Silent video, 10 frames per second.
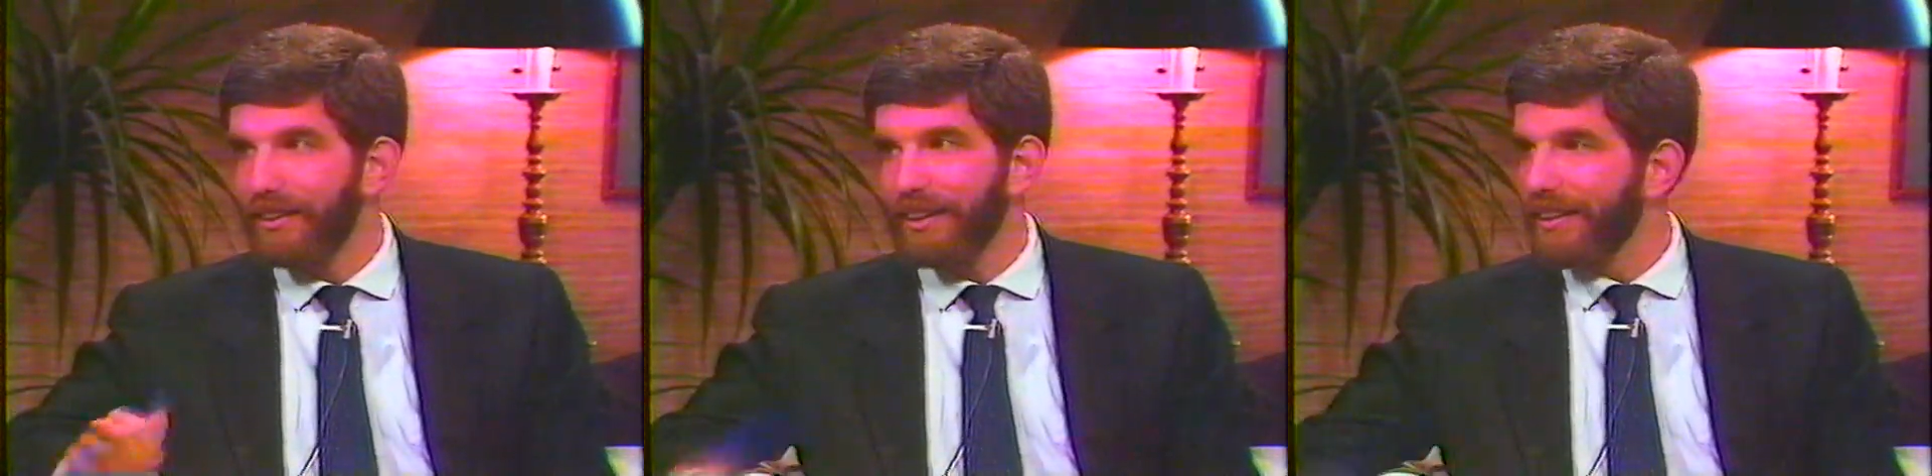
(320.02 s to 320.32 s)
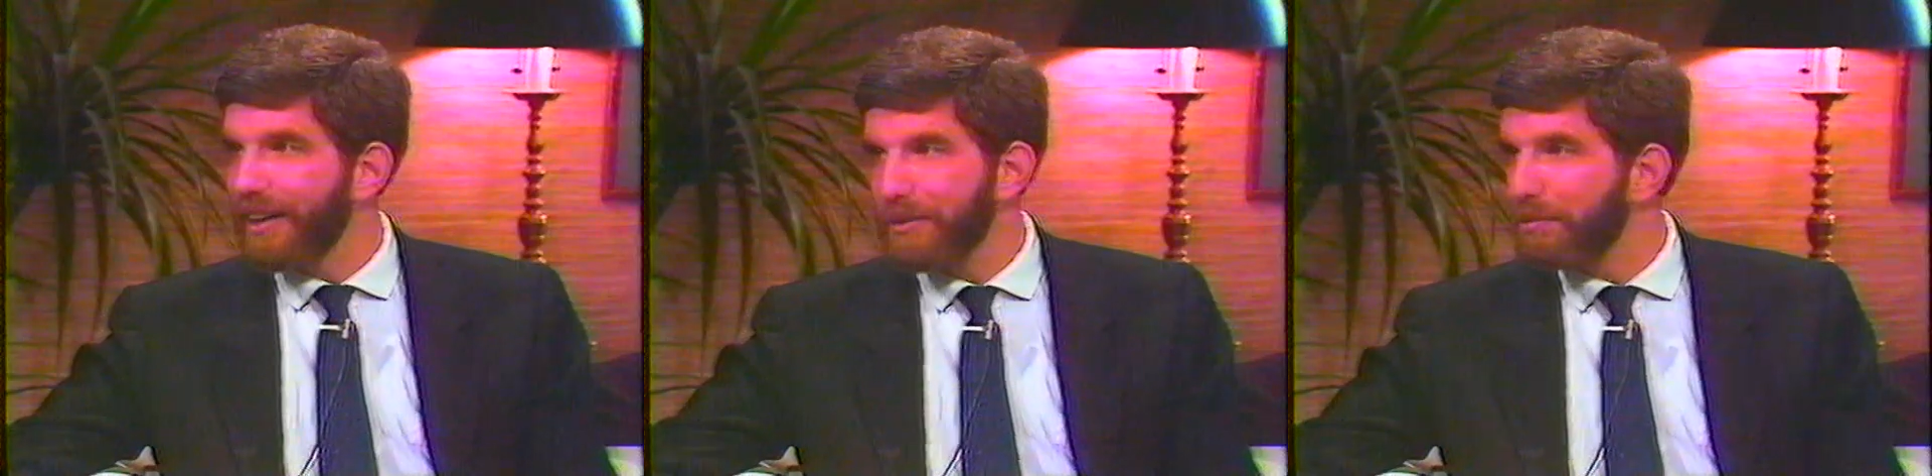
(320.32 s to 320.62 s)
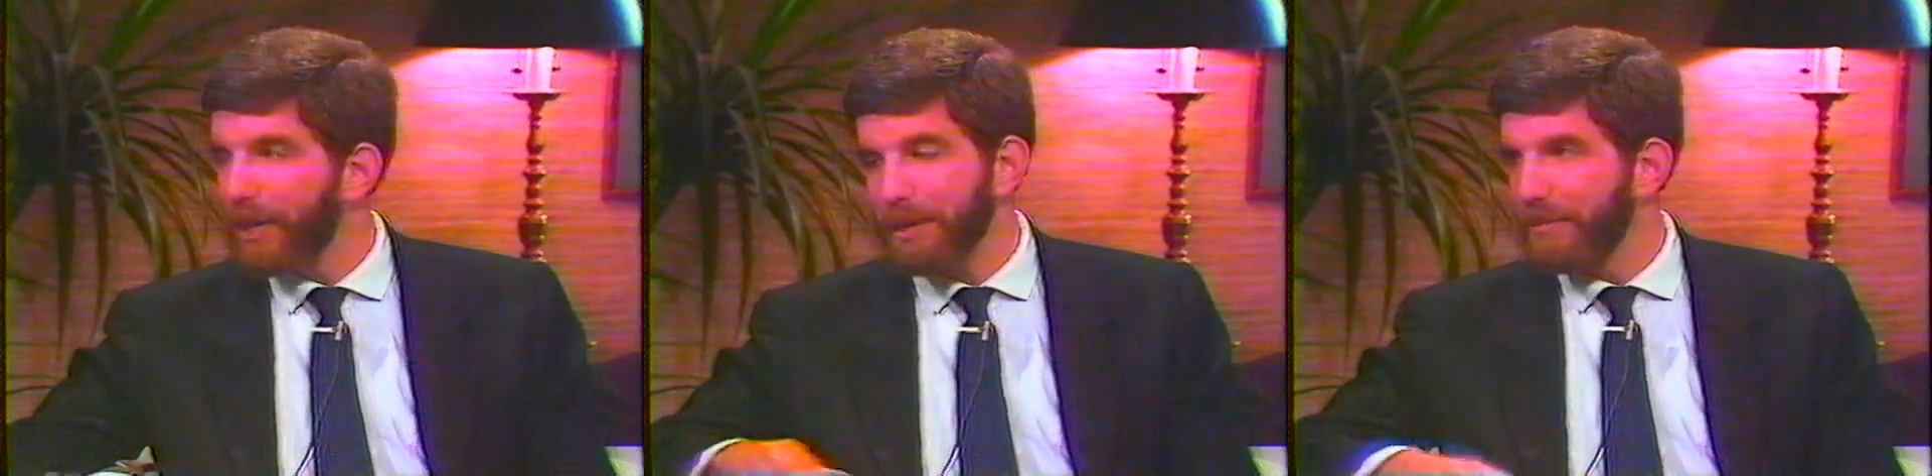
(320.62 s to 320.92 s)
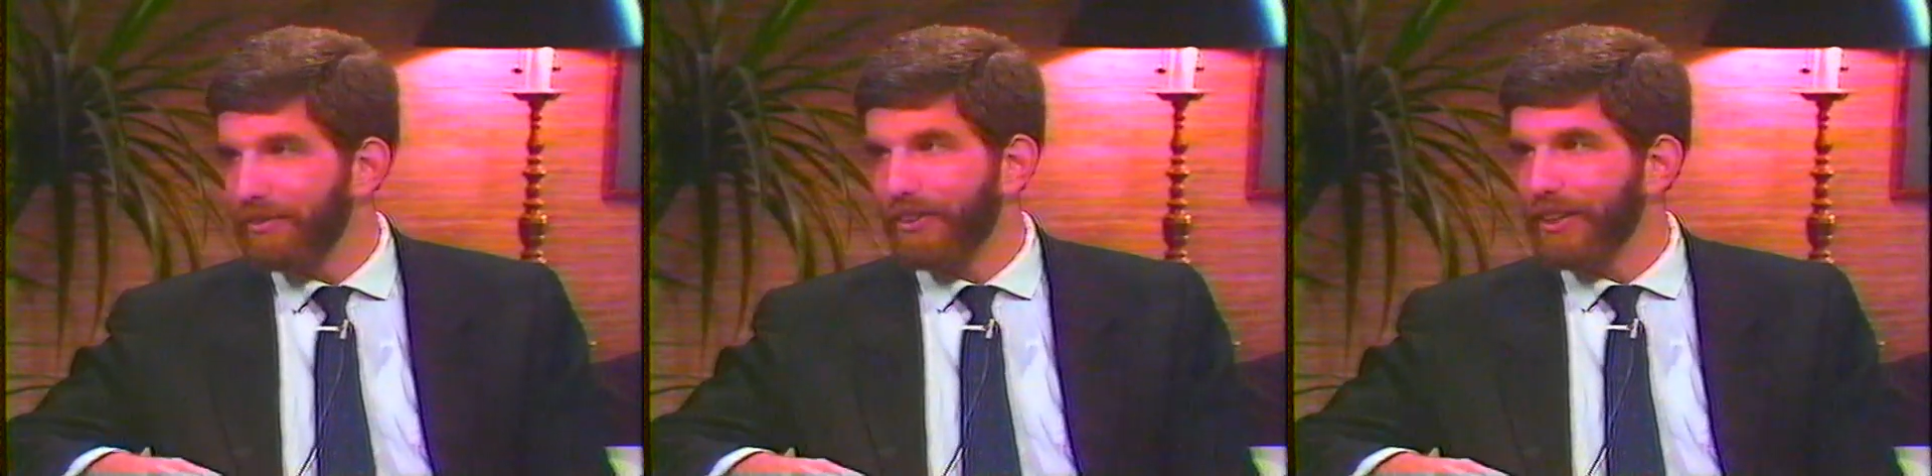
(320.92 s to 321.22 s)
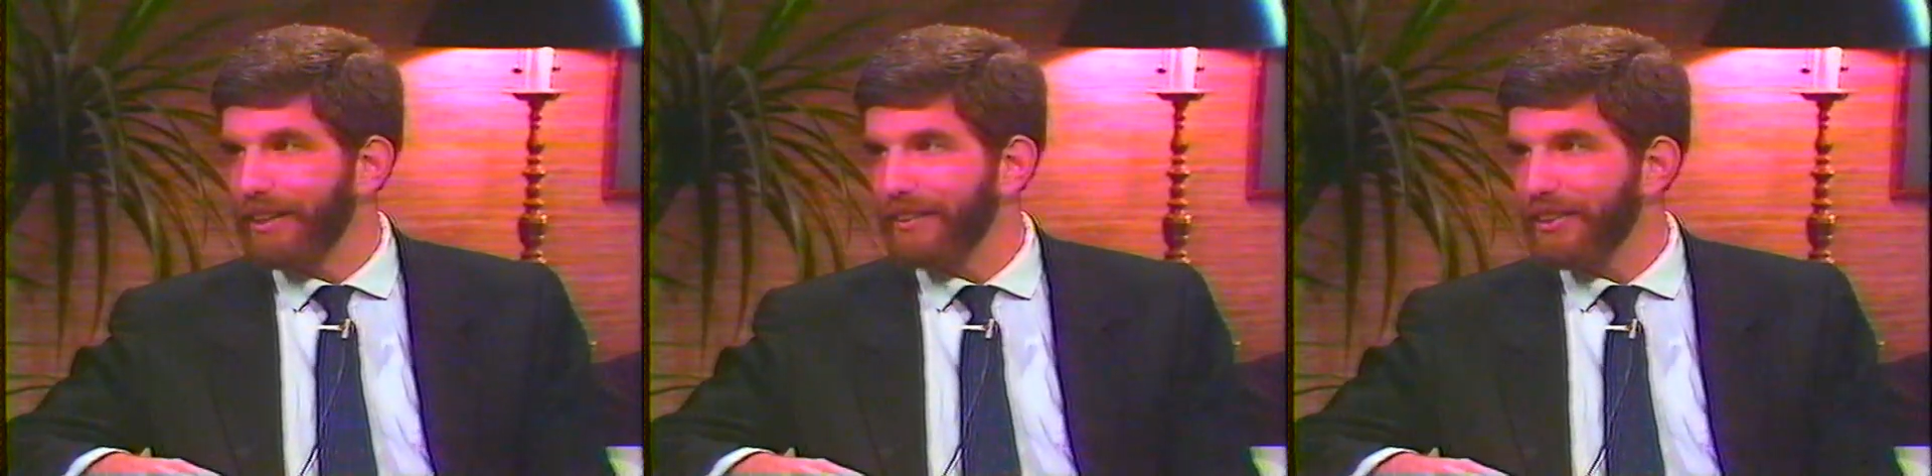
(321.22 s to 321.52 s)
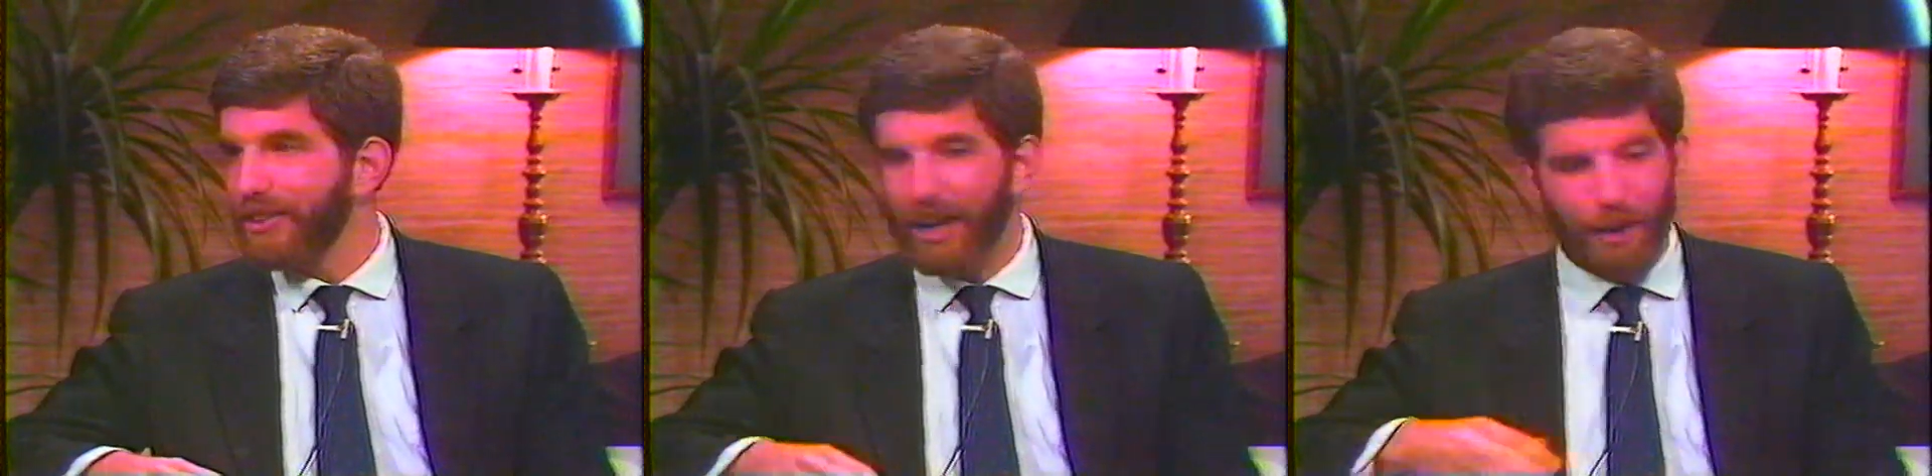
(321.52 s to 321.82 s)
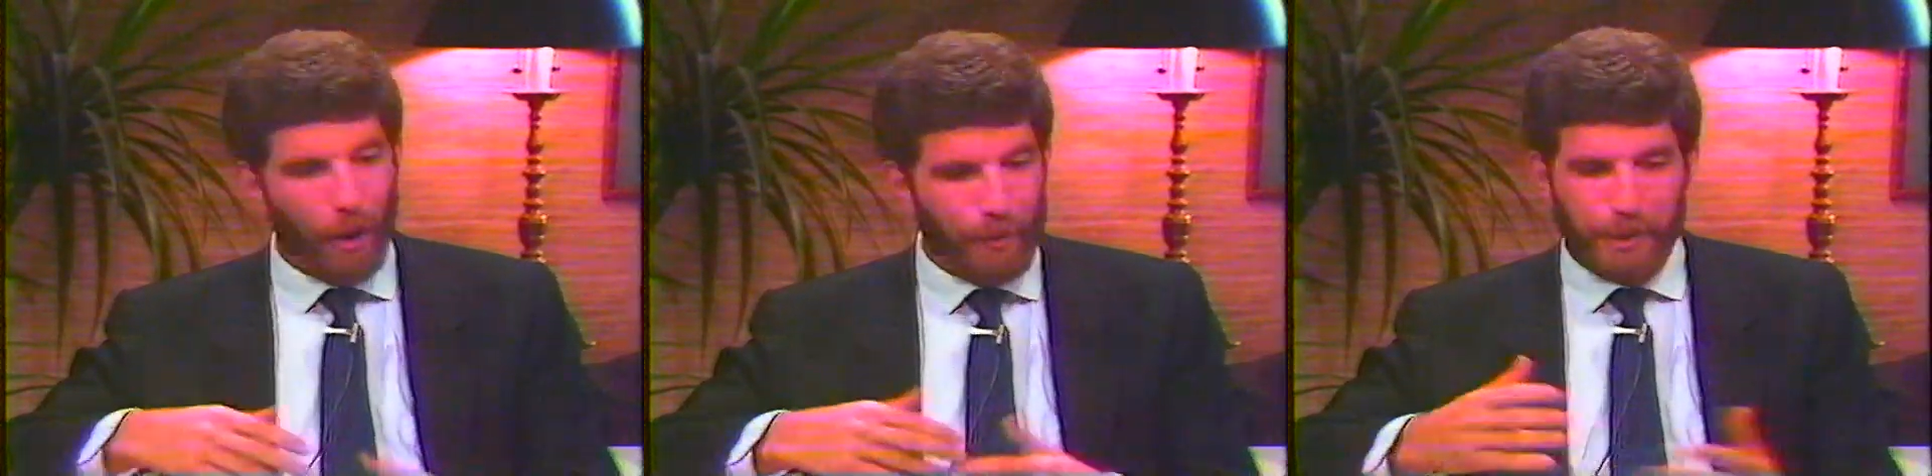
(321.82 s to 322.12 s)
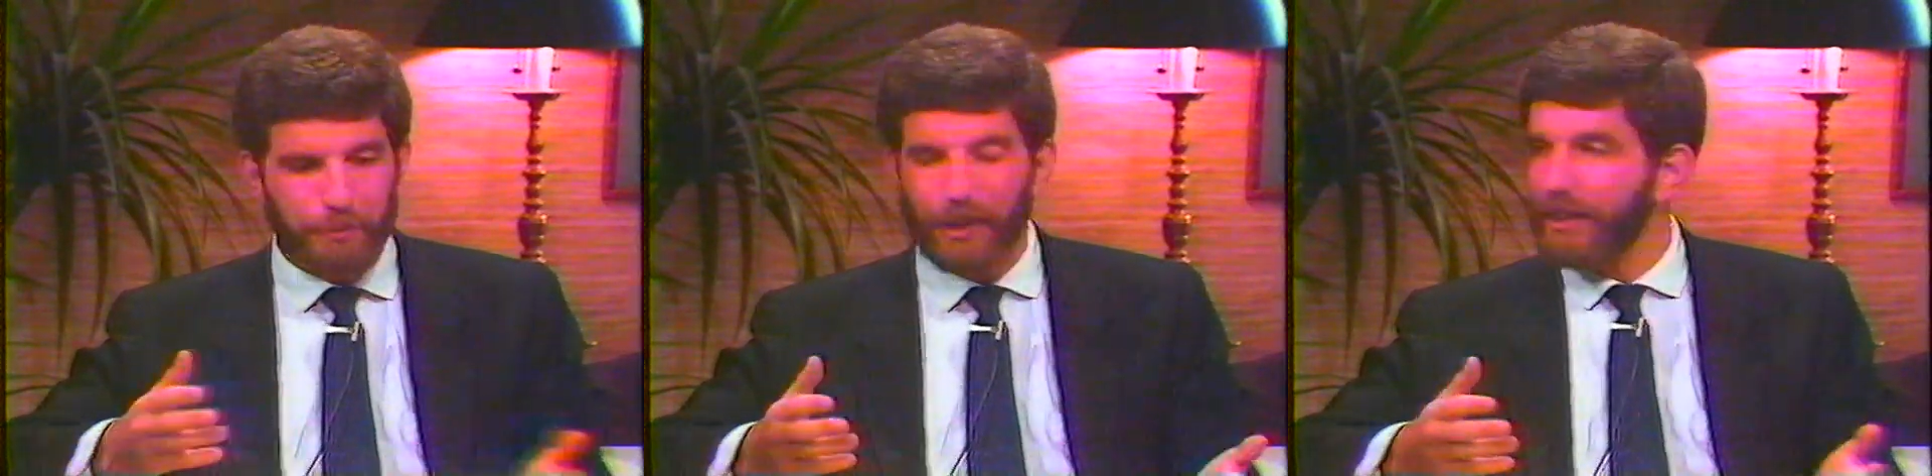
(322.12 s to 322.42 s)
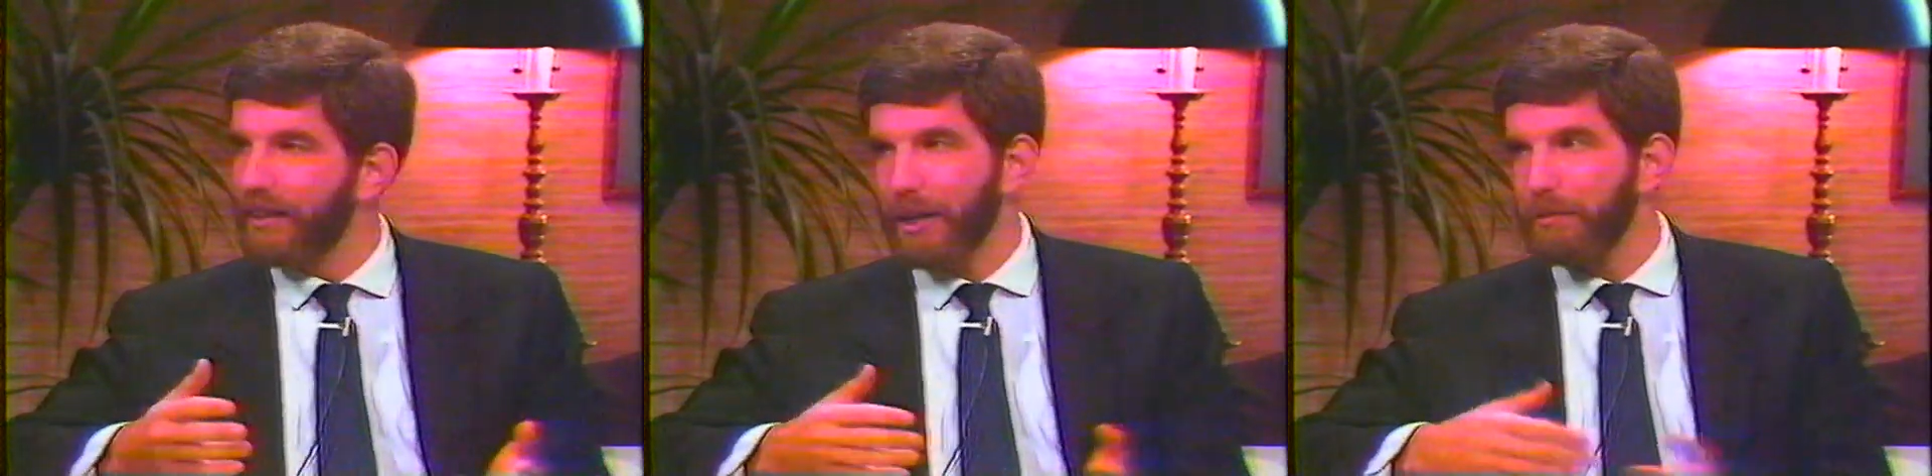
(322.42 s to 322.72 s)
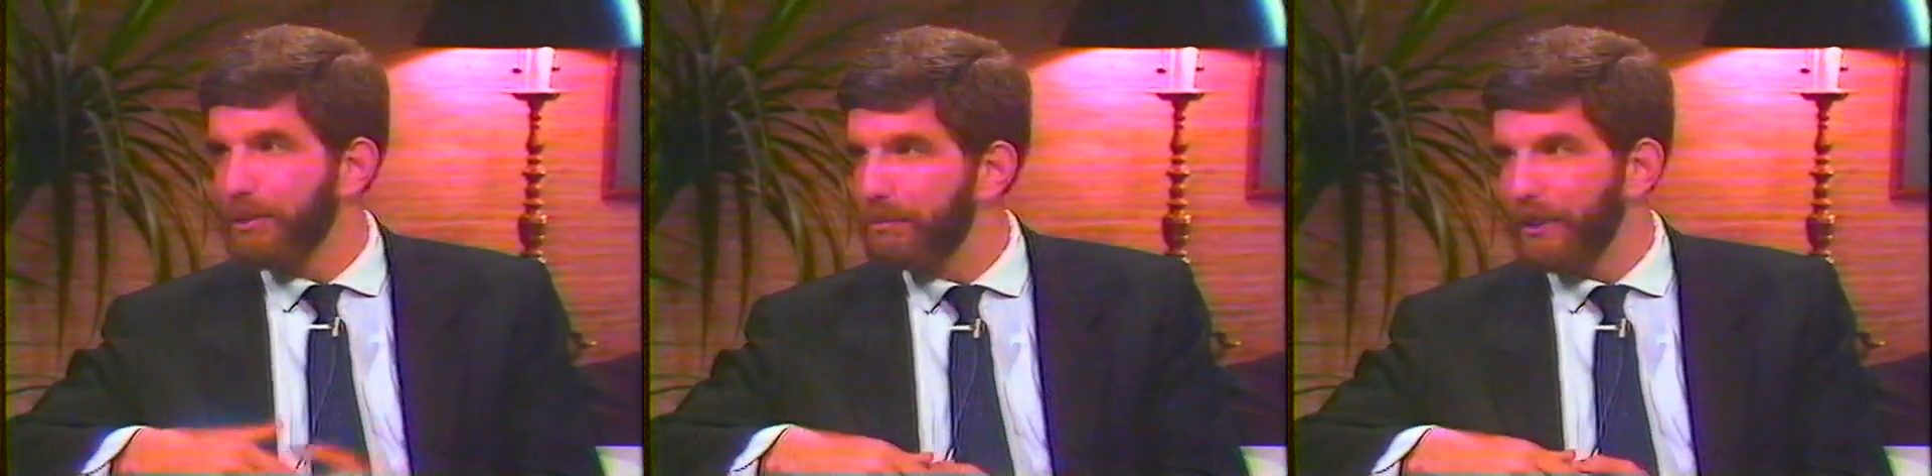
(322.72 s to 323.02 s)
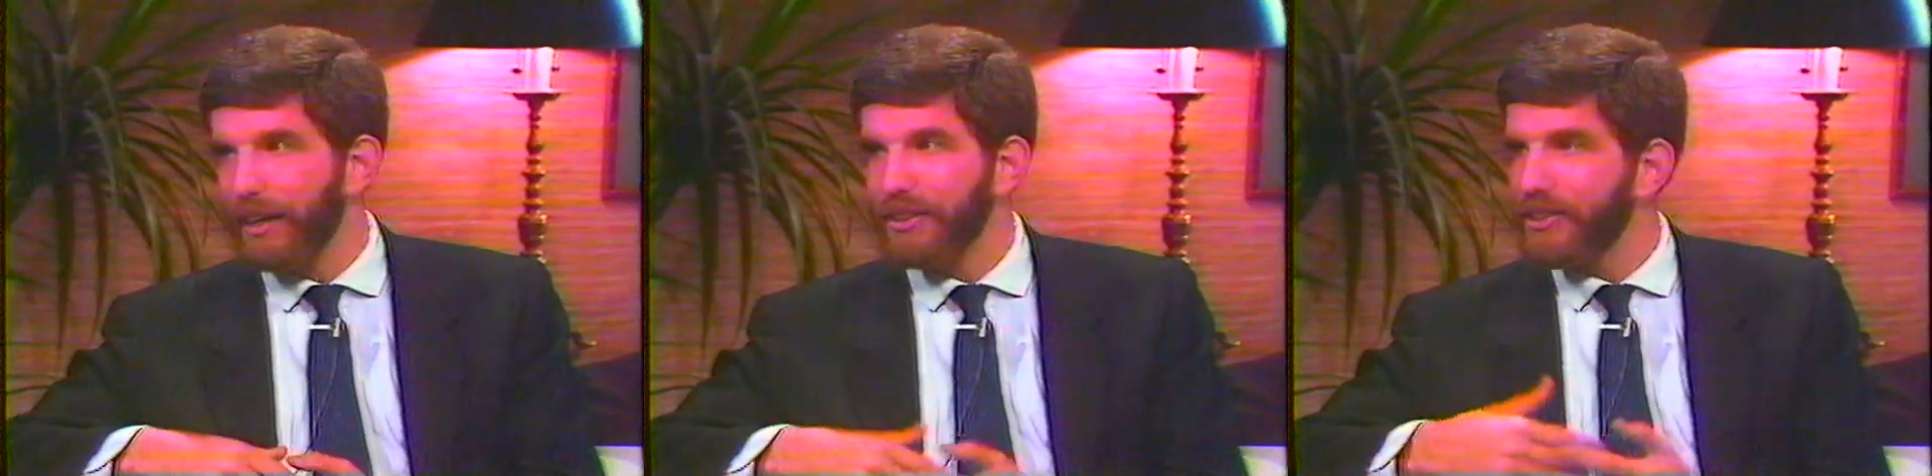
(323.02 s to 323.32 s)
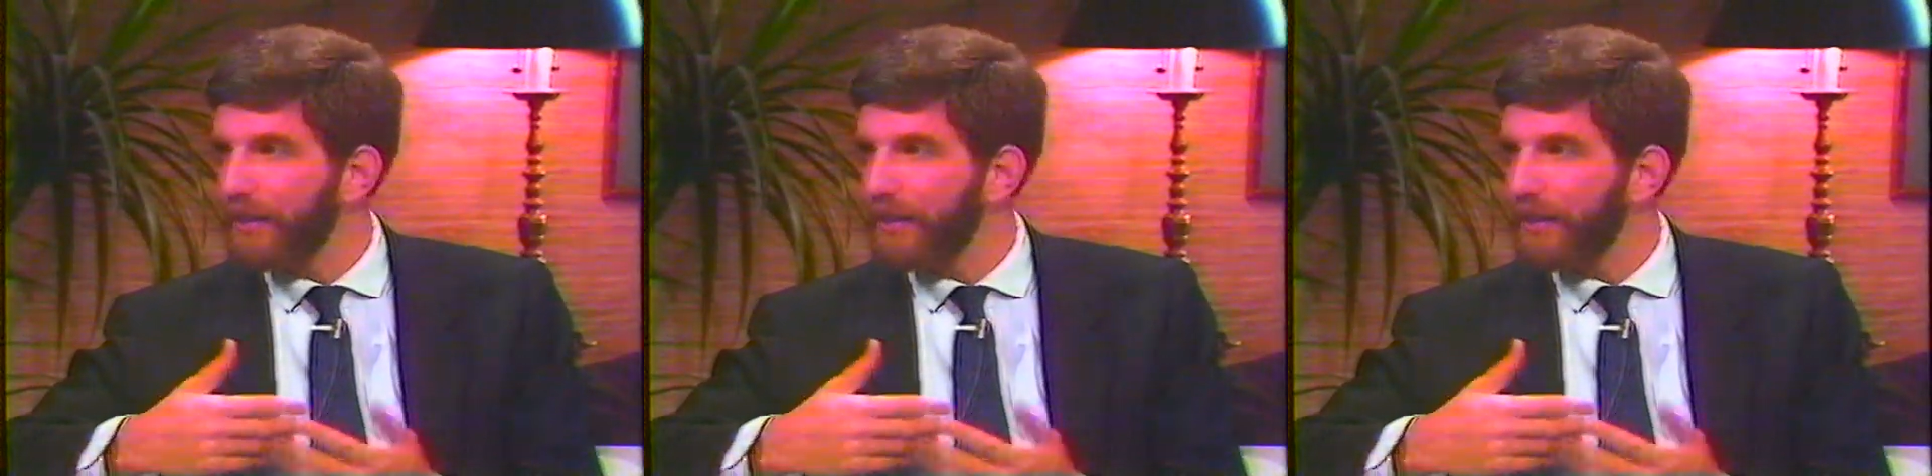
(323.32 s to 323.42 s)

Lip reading: I'd never prayed before in English. I'd always prayed the Hebrew prayers.